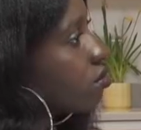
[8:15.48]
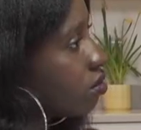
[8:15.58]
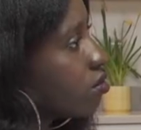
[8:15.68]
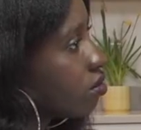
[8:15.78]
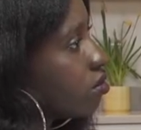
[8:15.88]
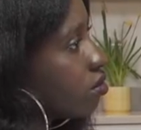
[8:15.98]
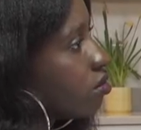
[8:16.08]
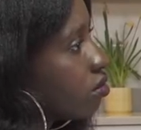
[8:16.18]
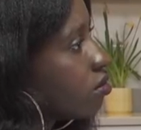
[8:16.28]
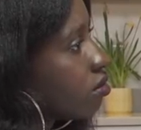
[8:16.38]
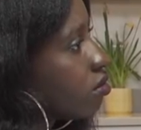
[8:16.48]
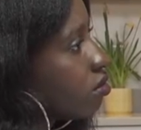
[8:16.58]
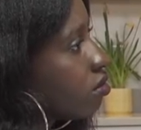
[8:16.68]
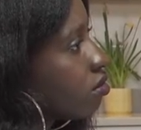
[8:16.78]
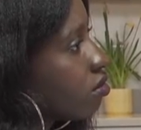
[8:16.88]

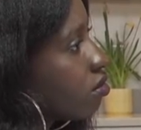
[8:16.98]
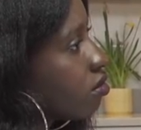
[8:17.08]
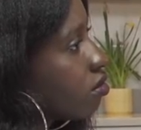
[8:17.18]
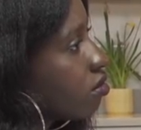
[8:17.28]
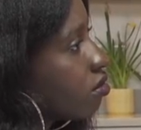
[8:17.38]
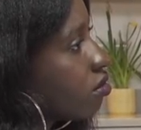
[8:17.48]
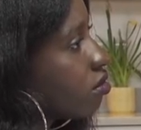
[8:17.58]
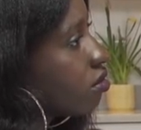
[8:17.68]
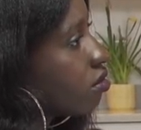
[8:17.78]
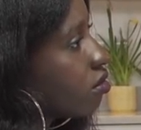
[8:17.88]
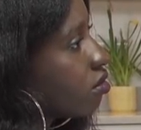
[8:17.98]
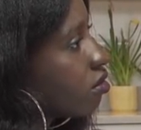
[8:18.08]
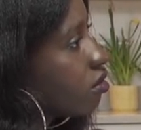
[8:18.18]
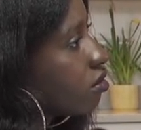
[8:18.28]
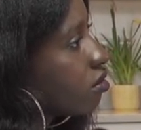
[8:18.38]

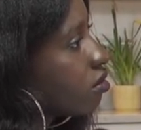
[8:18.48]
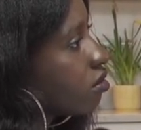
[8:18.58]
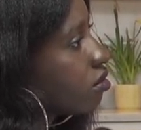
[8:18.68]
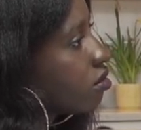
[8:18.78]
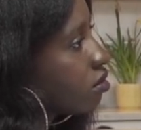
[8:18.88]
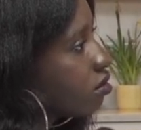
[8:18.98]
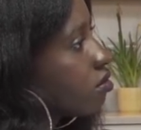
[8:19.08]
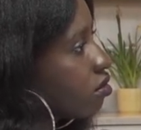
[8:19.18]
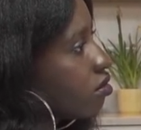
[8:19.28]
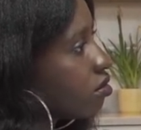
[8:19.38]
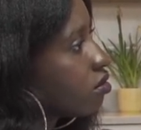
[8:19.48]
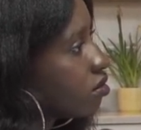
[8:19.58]
No words are spoken by the person on screen.